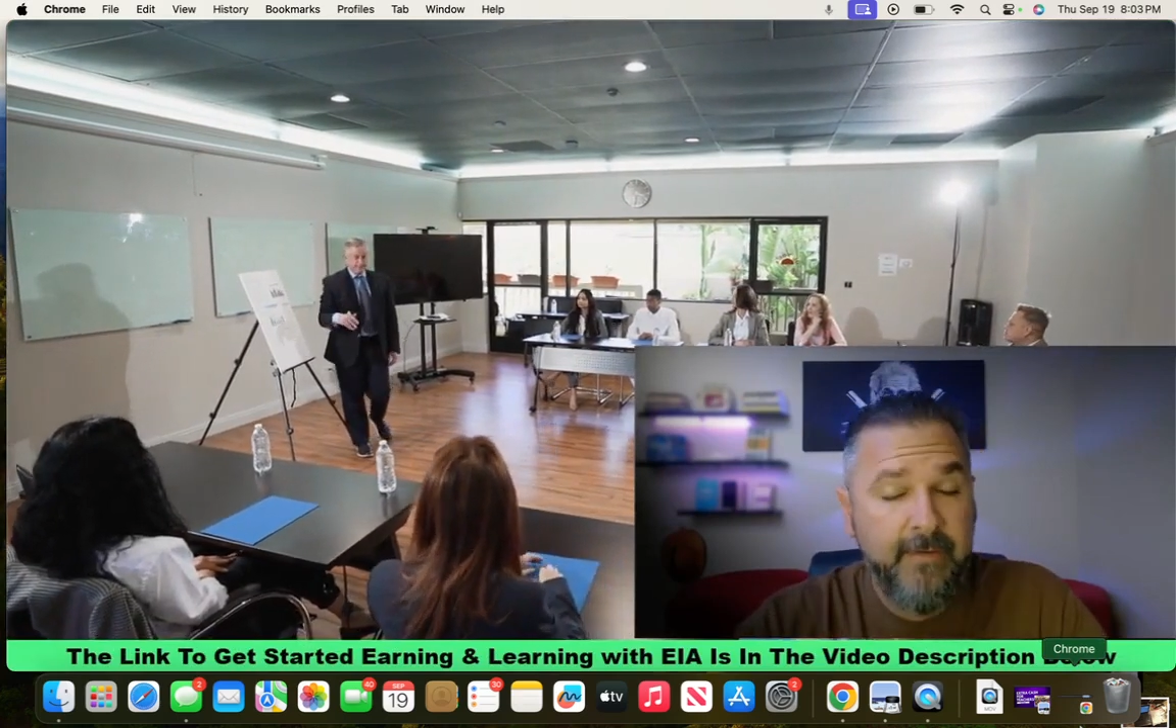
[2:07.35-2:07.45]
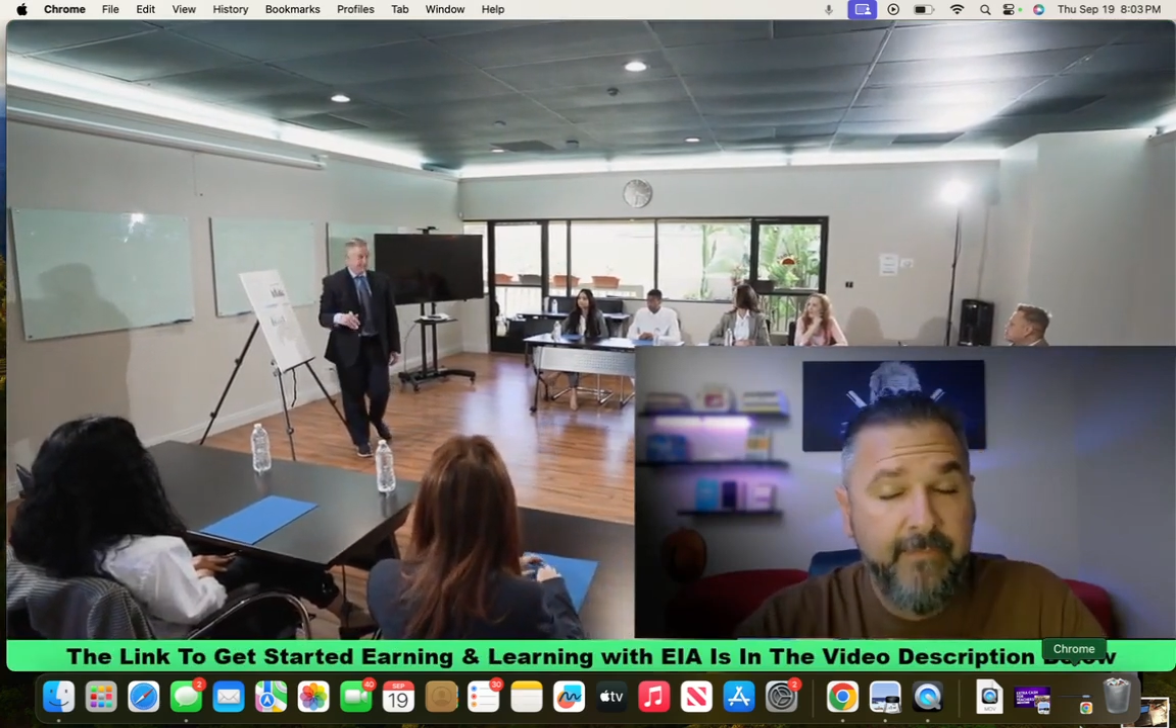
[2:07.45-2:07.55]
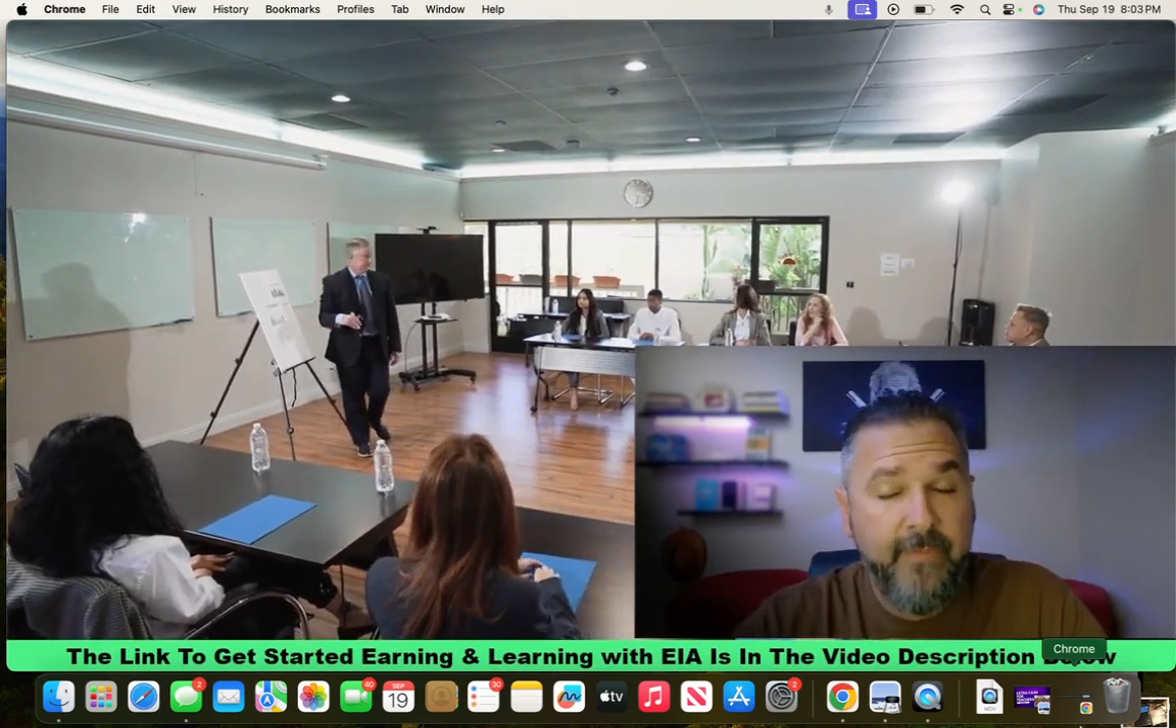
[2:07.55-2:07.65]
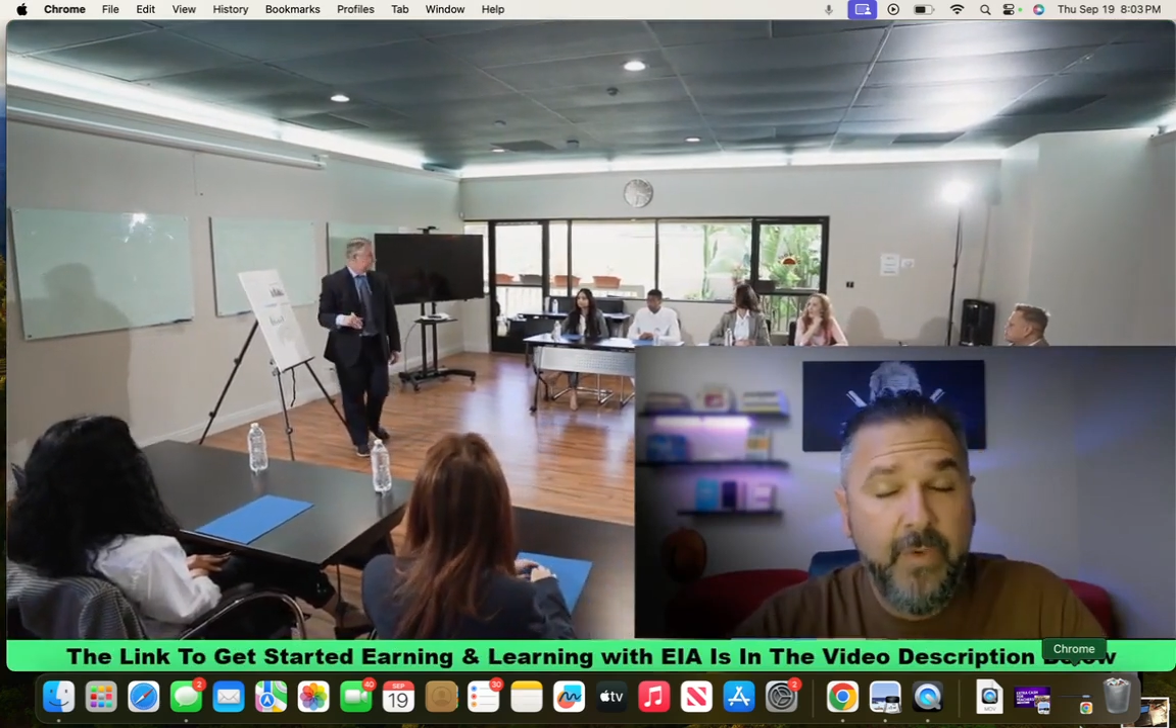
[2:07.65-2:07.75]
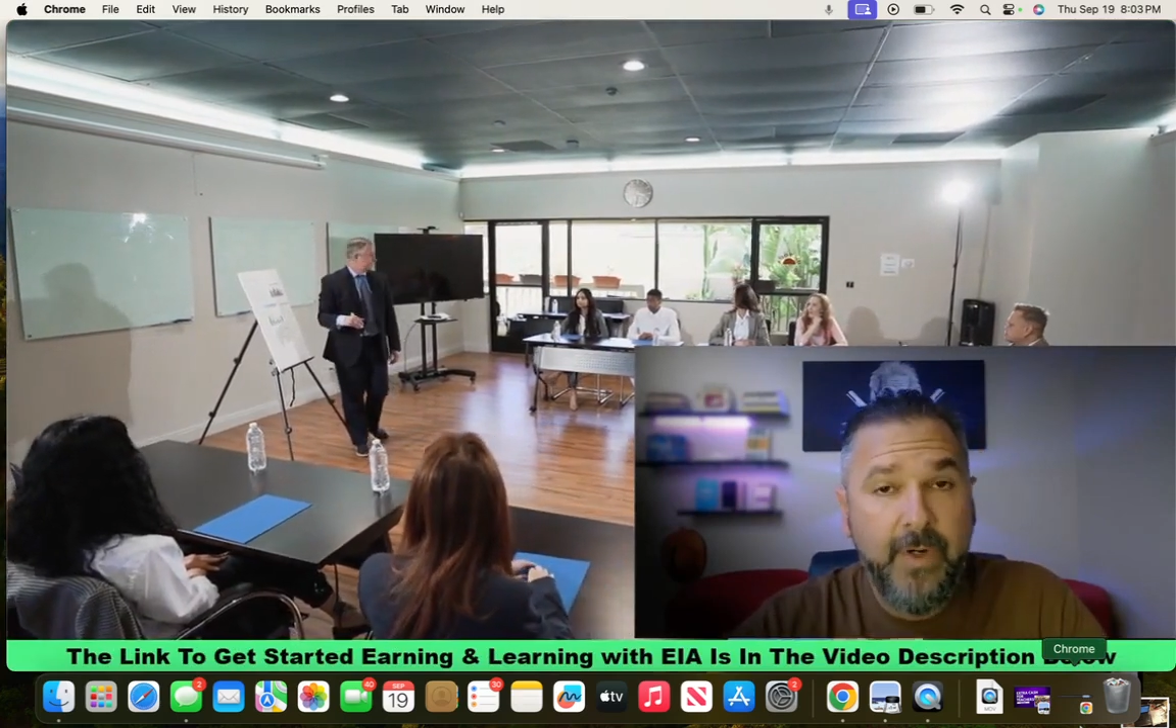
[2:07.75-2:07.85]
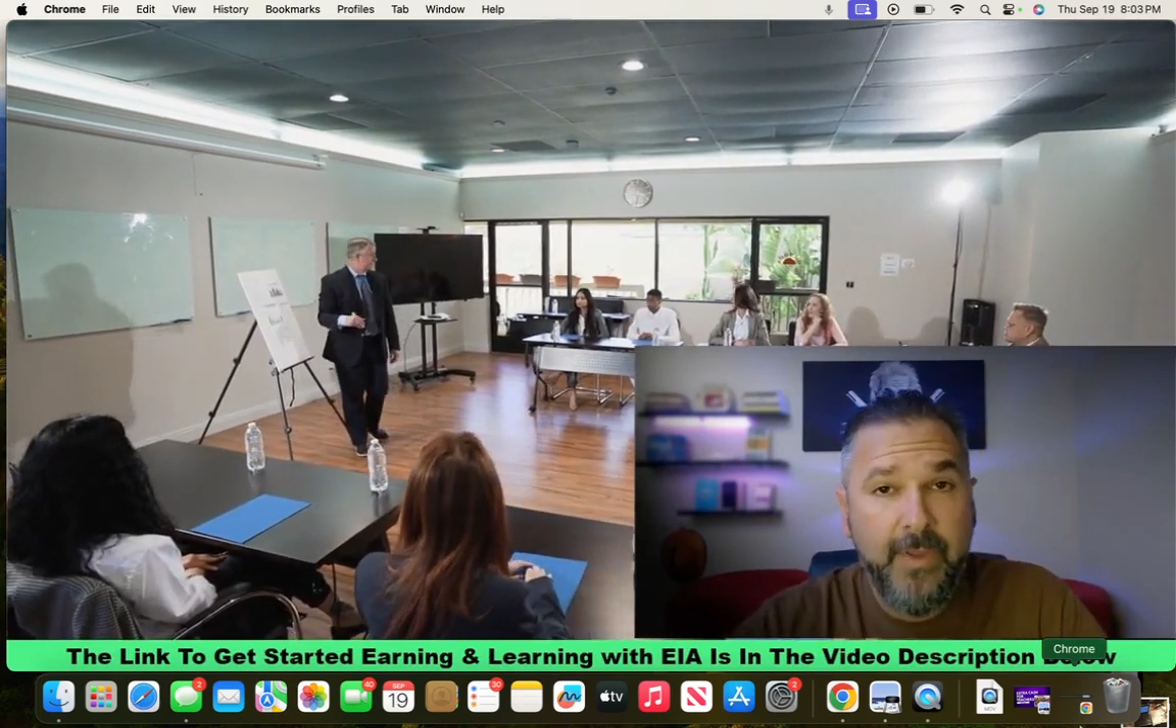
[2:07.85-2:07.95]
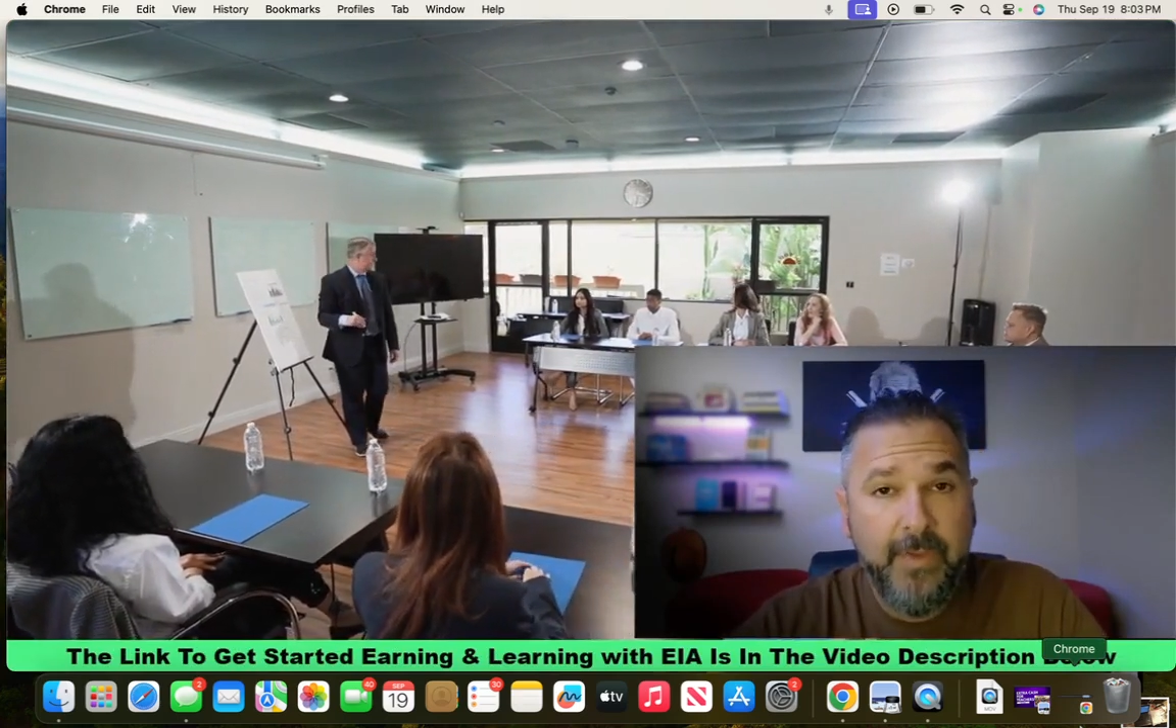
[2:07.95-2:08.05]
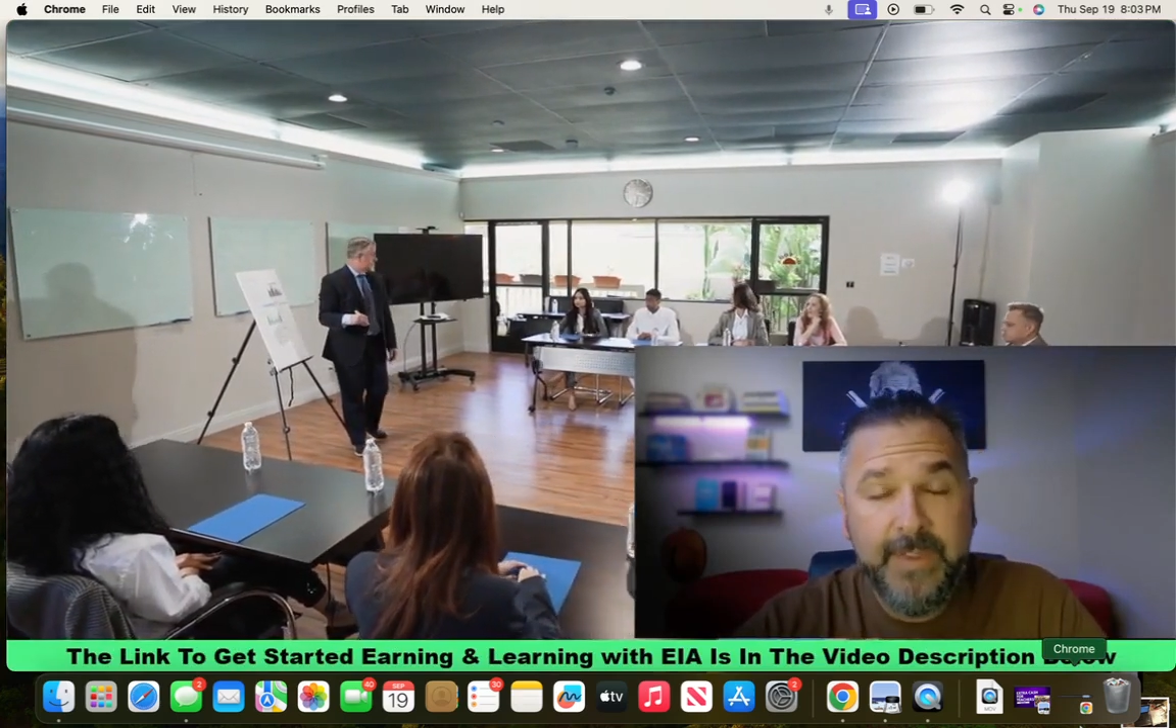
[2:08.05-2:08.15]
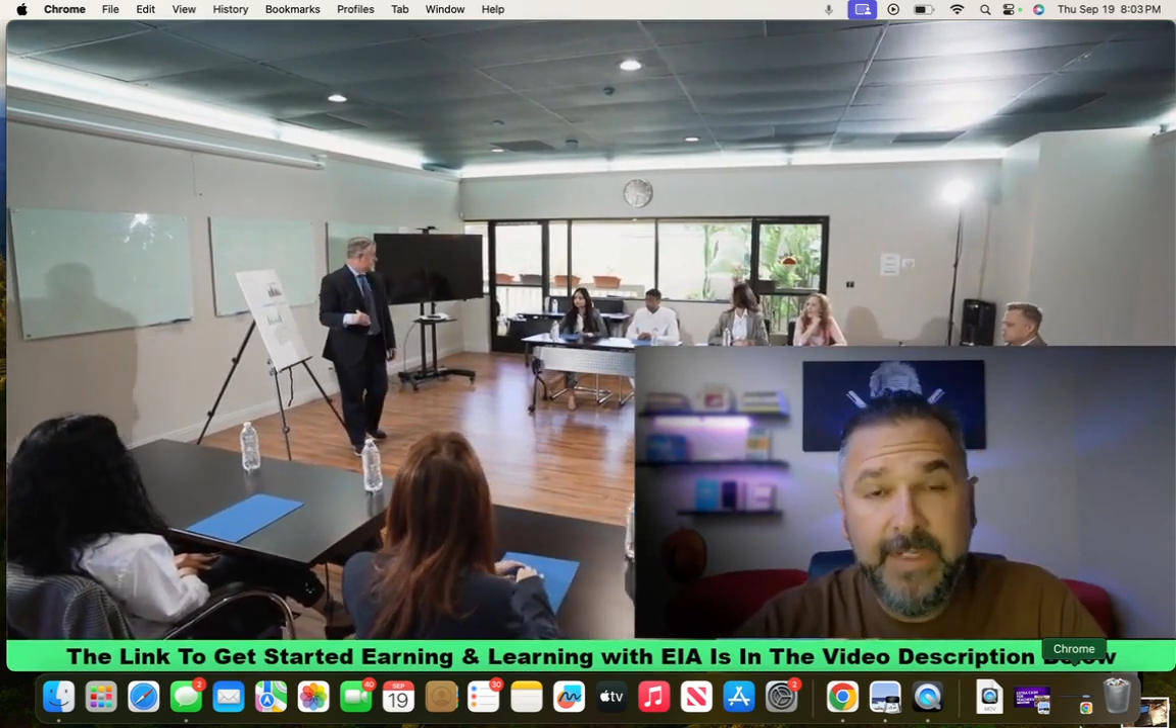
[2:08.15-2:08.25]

for 3